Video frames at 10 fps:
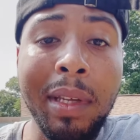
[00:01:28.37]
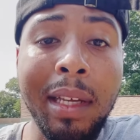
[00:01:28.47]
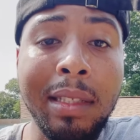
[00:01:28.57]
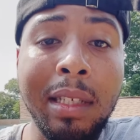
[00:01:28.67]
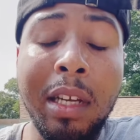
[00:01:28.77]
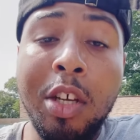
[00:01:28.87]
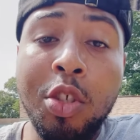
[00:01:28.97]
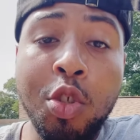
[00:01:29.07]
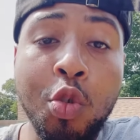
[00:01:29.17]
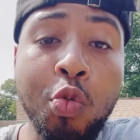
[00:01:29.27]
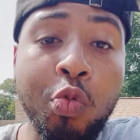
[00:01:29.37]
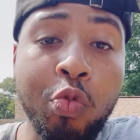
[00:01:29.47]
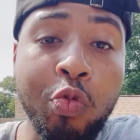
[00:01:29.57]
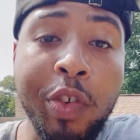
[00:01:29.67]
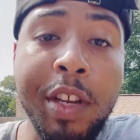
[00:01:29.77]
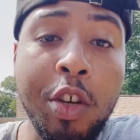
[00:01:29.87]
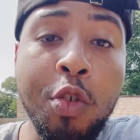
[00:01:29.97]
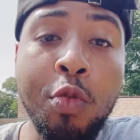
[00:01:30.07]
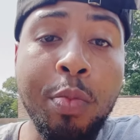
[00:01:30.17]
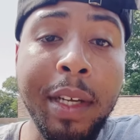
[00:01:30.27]
bets to
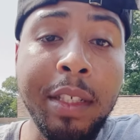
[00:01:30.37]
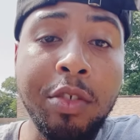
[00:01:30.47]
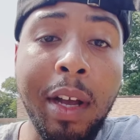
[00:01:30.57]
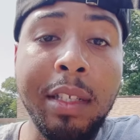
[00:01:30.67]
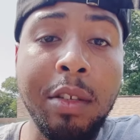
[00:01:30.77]
recoup and try